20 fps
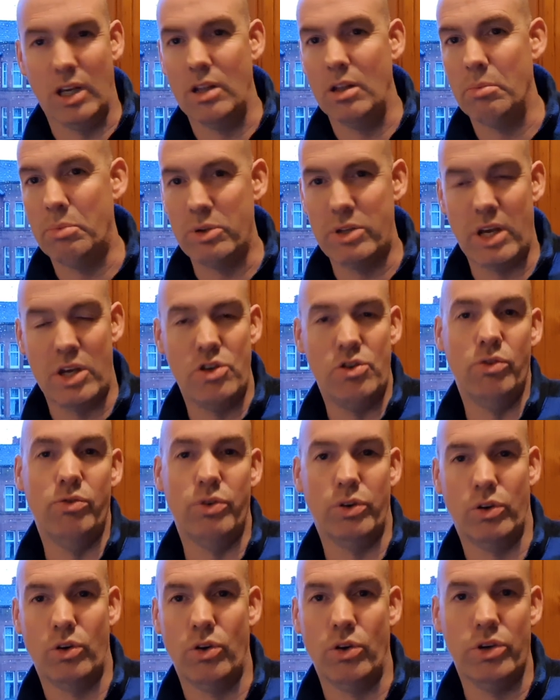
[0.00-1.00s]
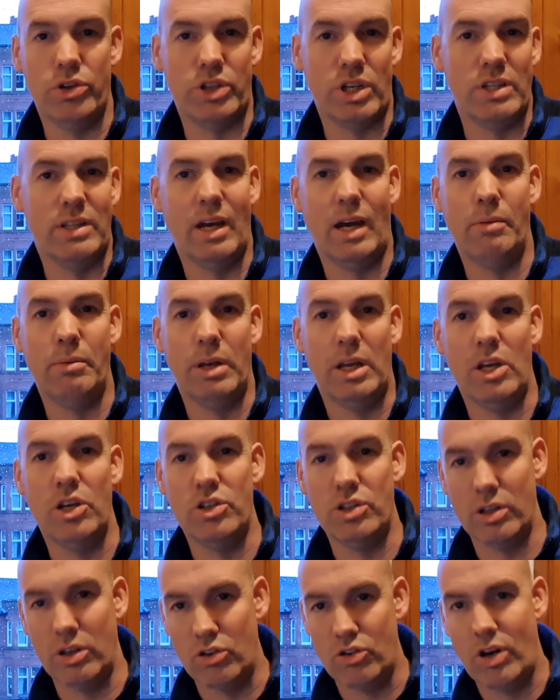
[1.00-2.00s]
and the potential for cross
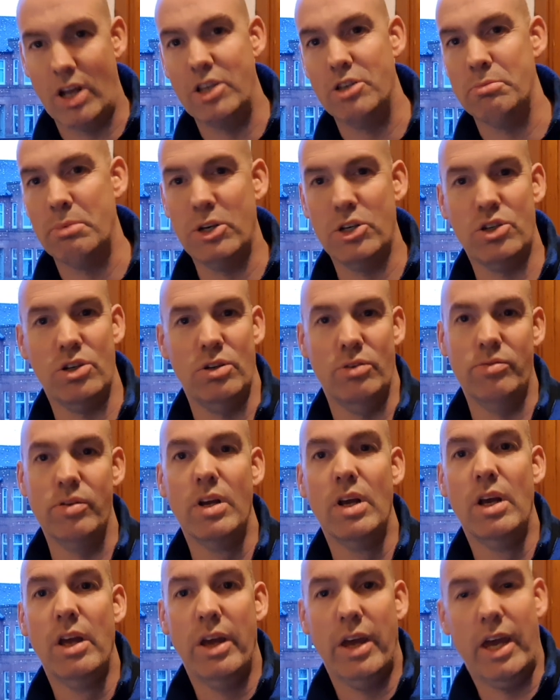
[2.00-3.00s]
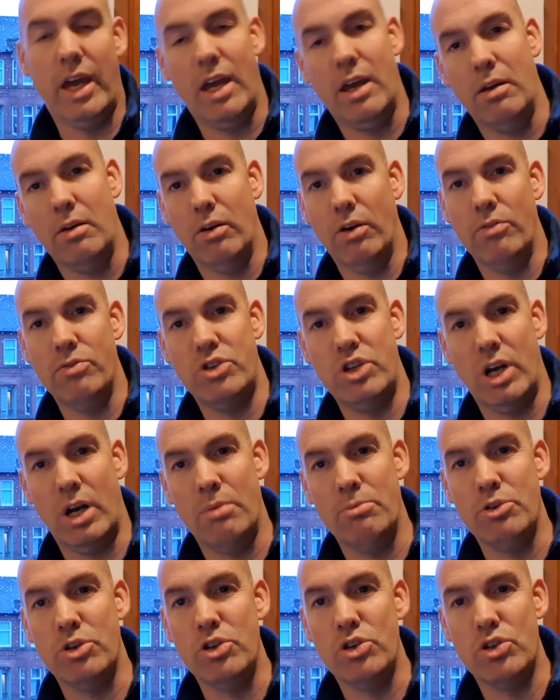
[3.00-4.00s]
contamination and transmission of
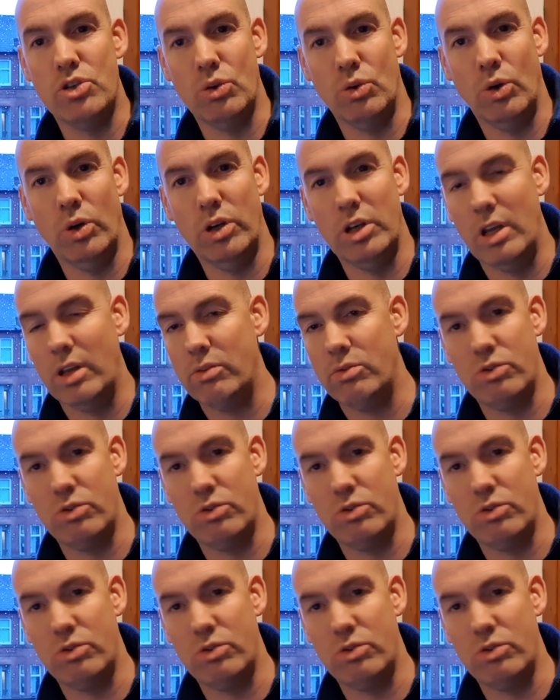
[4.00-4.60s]
germs and so on.